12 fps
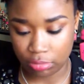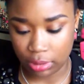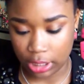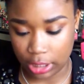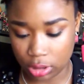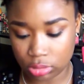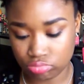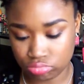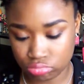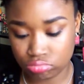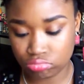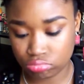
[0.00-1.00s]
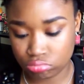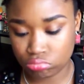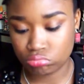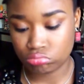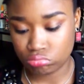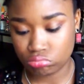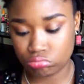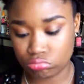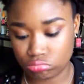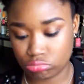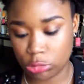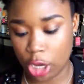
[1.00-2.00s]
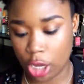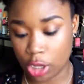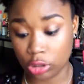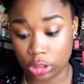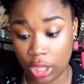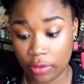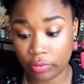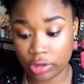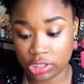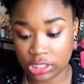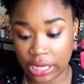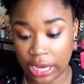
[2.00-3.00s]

Miguel. Yeah. Love Runs